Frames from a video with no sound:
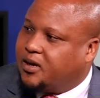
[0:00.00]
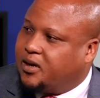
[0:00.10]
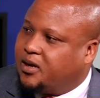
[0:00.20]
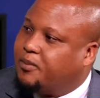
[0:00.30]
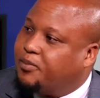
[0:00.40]

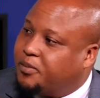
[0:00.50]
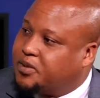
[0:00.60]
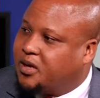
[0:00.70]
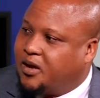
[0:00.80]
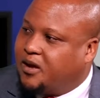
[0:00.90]
hip
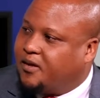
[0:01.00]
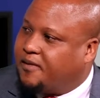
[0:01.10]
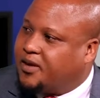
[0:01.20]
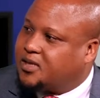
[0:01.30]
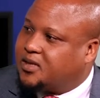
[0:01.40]
hop's
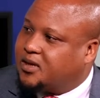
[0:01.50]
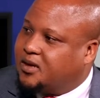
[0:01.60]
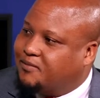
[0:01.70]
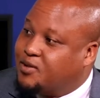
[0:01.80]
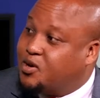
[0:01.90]
first
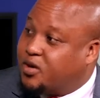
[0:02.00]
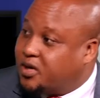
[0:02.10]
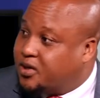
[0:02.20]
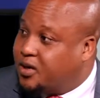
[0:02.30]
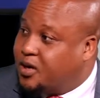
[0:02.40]

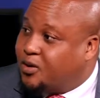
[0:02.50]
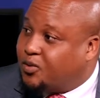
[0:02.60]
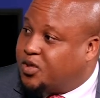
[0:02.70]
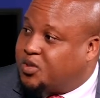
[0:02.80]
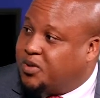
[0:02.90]
billionaire,
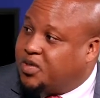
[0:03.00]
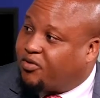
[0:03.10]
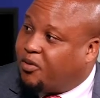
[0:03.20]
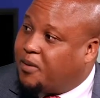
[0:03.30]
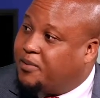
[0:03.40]
which means
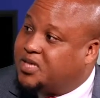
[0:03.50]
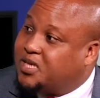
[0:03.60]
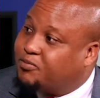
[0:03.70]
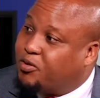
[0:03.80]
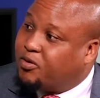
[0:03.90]
from a
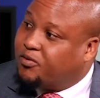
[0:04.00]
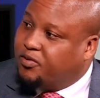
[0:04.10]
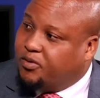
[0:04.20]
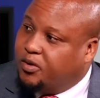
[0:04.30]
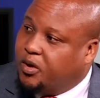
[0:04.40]
business point of
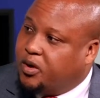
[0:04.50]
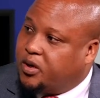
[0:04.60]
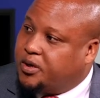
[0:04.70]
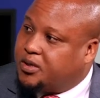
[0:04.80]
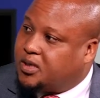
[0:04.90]
view,
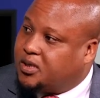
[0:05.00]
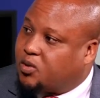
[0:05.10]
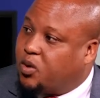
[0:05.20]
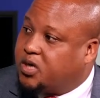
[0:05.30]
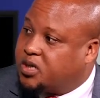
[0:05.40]
he's
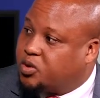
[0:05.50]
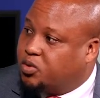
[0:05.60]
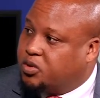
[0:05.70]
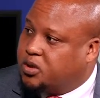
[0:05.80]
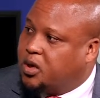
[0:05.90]
quite
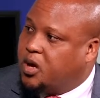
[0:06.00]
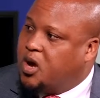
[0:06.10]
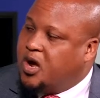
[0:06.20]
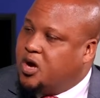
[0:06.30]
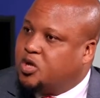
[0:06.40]
astute.
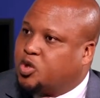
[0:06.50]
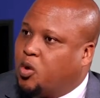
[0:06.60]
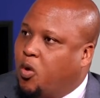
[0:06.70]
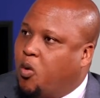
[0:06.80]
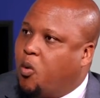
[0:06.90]

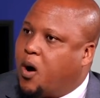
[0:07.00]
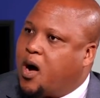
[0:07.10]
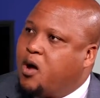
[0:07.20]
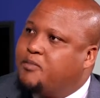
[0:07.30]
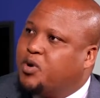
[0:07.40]
So,
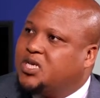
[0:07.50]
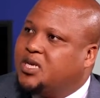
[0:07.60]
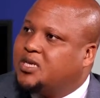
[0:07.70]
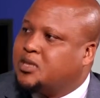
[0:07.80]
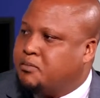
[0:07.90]
how
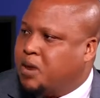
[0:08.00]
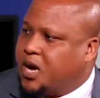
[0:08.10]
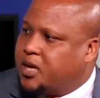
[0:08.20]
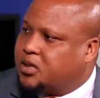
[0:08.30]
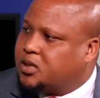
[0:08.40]
important is the
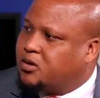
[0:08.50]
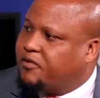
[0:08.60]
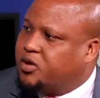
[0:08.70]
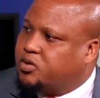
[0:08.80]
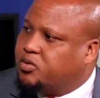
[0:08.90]
balance of
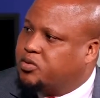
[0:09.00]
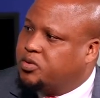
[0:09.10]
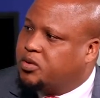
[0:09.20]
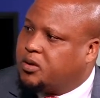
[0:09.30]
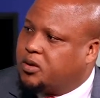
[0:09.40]
the two? Do
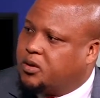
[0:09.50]
you think?